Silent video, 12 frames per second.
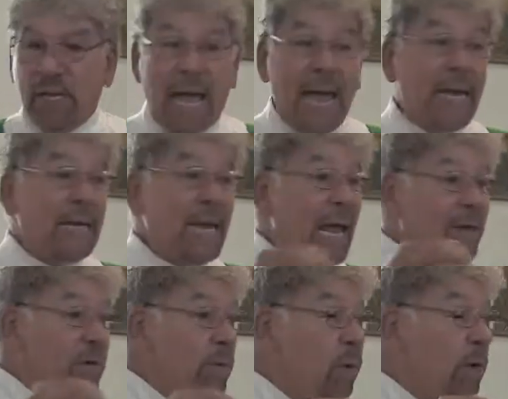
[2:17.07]
And
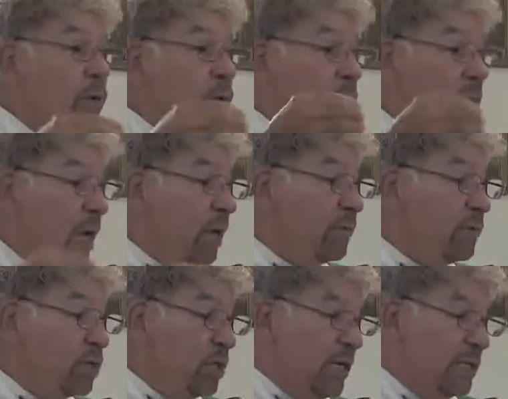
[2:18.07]
everyone who
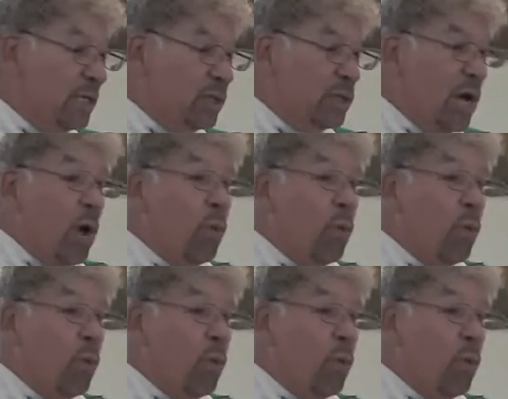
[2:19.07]
loves Jesus